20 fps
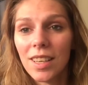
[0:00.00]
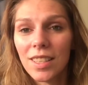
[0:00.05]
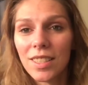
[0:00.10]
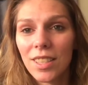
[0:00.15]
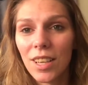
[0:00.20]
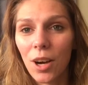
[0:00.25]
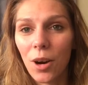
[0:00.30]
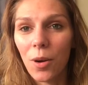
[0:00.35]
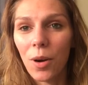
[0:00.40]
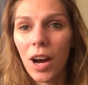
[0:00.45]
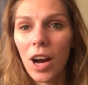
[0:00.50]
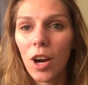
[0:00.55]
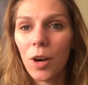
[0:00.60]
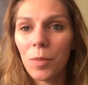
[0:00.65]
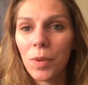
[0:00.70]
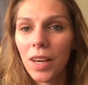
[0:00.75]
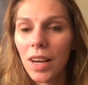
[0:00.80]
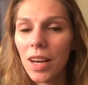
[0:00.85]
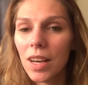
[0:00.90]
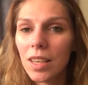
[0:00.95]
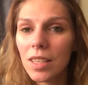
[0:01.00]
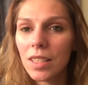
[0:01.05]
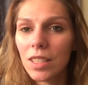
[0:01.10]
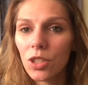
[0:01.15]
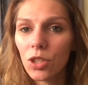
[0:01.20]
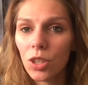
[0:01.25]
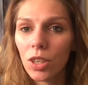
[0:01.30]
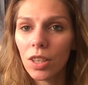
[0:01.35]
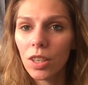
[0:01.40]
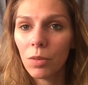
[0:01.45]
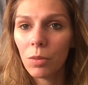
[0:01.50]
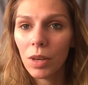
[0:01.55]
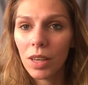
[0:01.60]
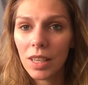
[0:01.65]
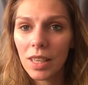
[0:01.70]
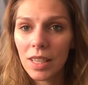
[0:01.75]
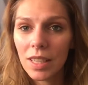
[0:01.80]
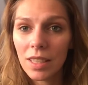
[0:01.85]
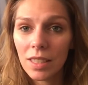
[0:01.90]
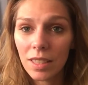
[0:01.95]
So I hope you guys enjoy what
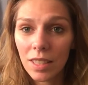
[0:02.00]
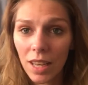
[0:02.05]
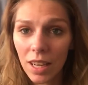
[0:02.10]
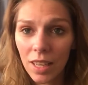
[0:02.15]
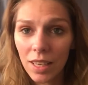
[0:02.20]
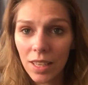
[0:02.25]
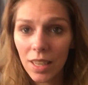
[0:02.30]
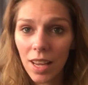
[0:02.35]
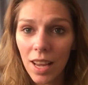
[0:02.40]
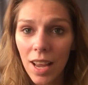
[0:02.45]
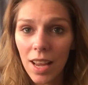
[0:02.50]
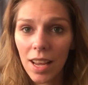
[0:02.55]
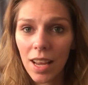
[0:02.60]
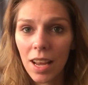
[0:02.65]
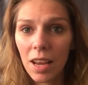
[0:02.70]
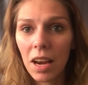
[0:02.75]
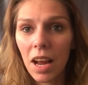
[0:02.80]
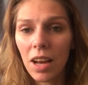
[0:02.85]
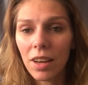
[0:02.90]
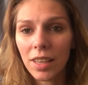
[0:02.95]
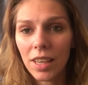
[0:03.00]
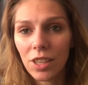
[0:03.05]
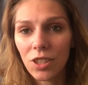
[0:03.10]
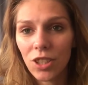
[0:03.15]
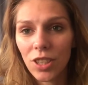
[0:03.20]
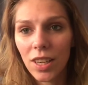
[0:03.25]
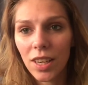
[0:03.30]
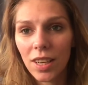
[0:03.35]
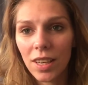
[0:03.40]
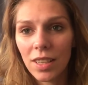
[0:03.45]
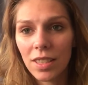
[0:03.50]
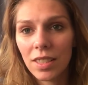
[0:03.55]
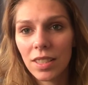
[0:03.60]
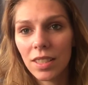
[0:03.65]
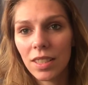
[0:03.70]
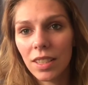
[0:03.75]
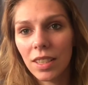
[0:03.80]
he's done, and I'll catch you guys